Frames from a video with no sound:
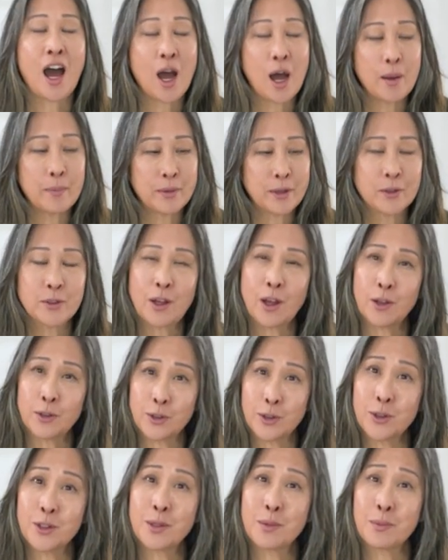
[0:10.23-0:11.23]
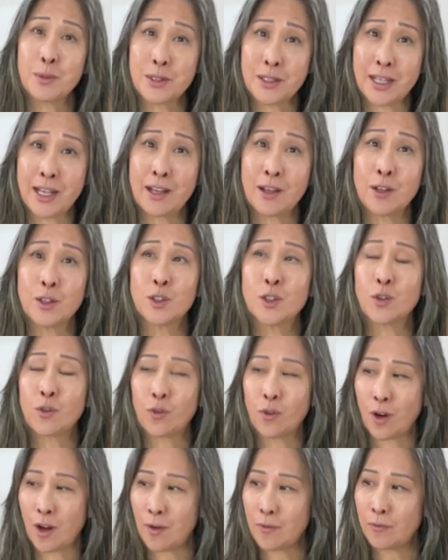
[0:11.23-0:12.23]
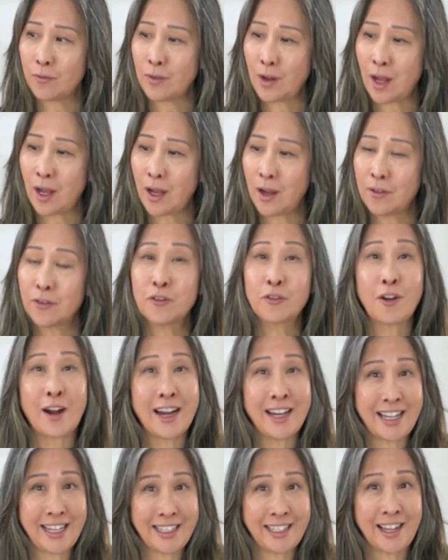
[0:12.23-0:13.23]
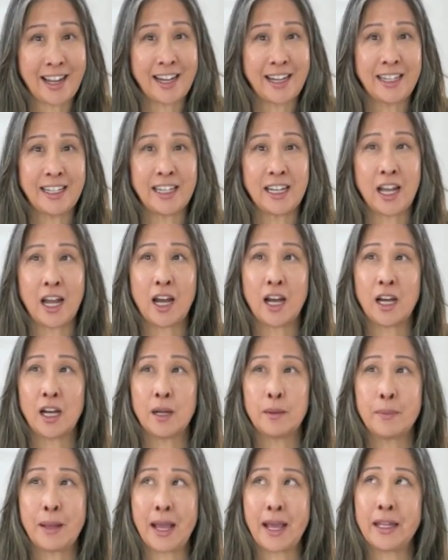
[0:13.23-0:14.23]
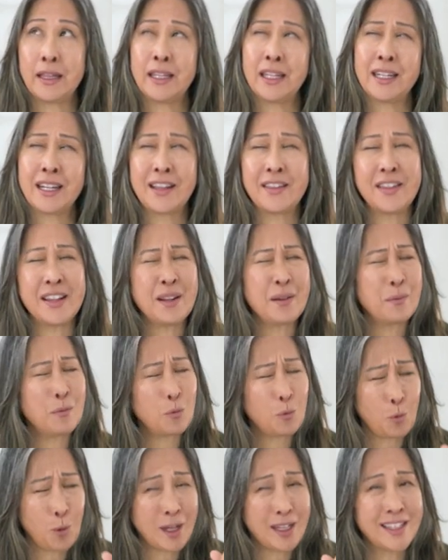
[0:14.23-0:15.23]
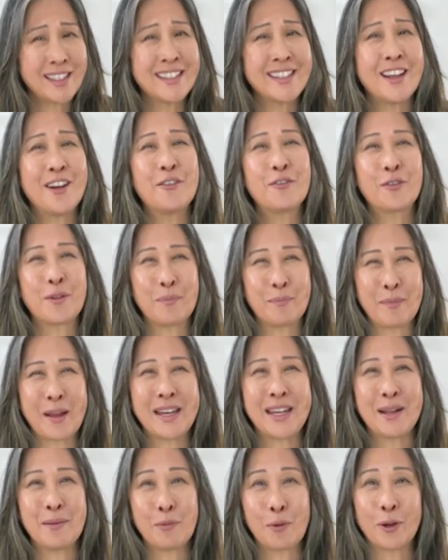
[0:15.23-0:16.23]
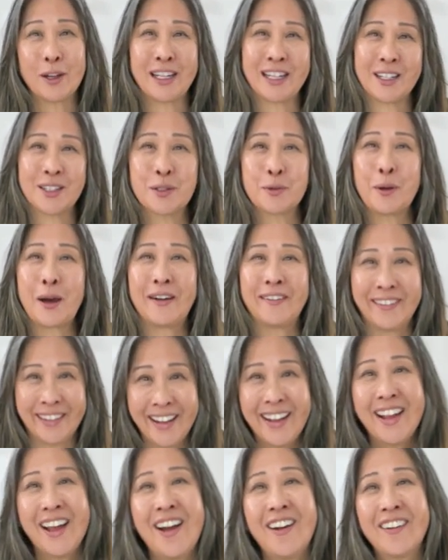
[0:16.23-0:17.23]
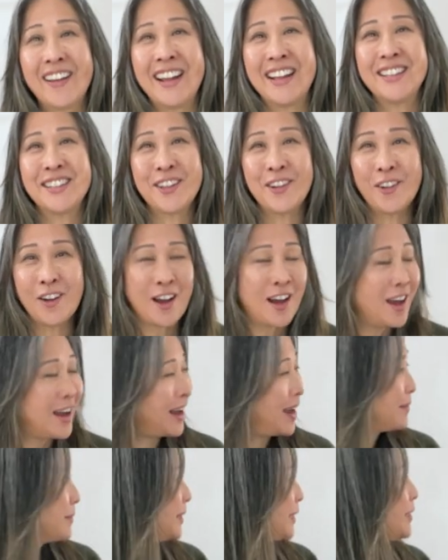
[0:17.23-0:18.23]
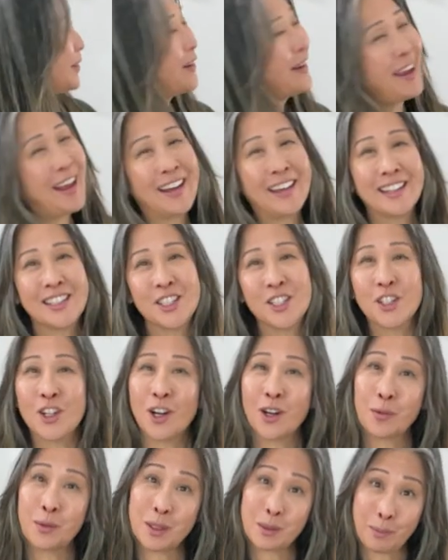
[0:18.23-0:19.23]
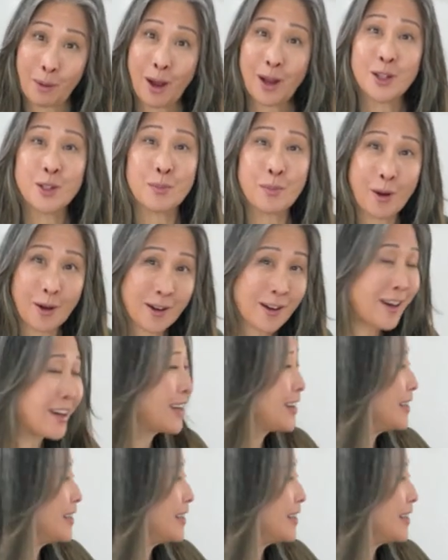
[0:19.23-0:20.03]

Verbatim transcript: There's also some sales from Friday night, and then I think one sale from Monday morning as well. Okay, so I'm going to go ahead and start with Poshmark.